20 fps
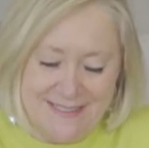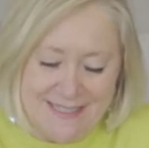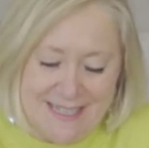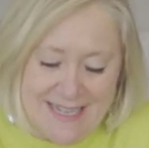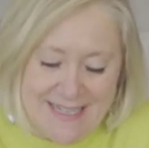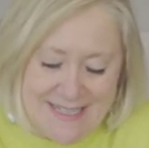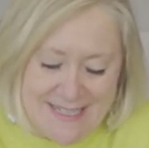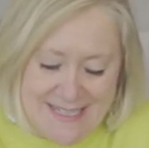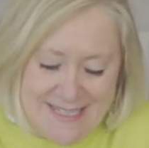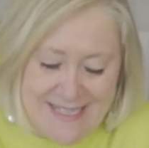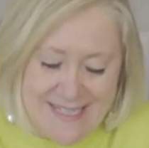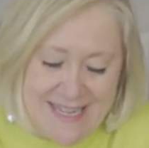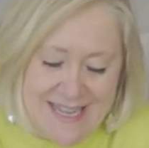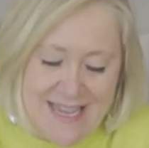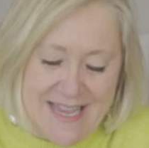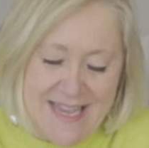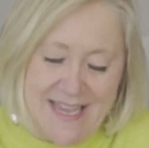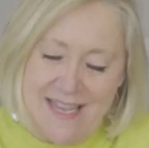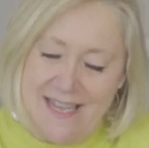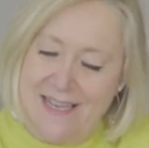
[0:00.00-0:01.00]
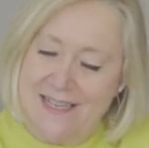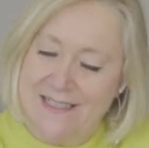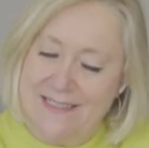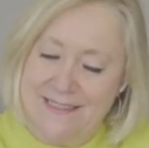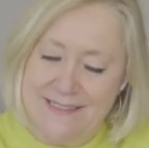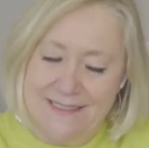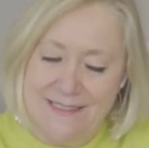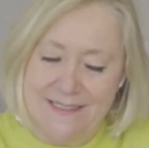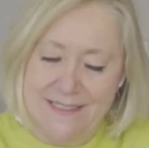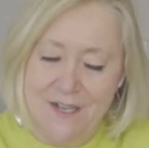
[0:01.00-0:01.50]
Let's see.
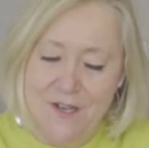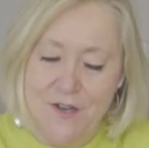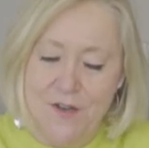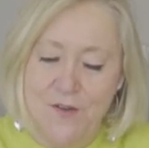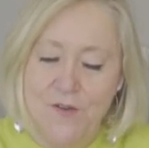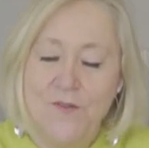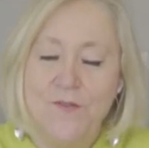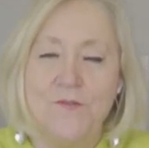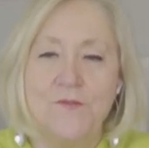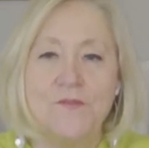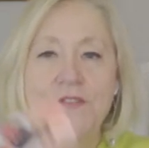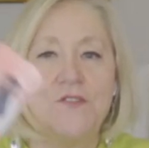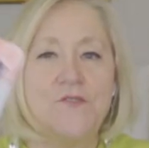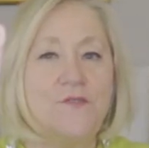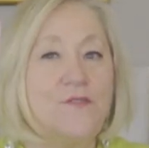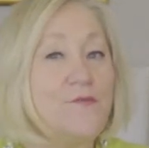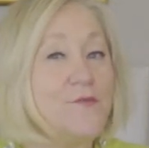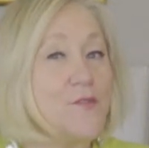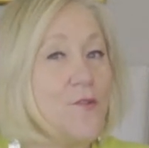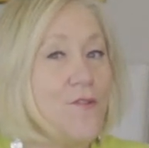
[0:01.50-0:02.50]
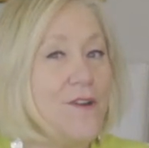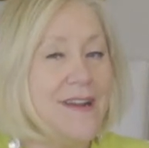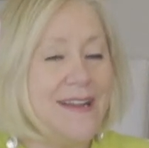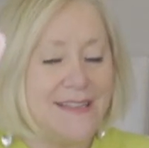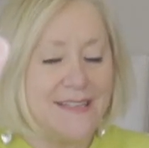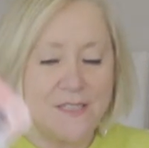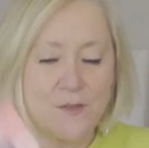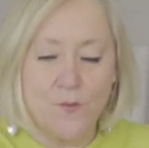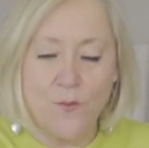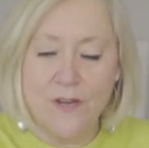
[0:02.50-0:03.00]
Ooh, Two of Coins.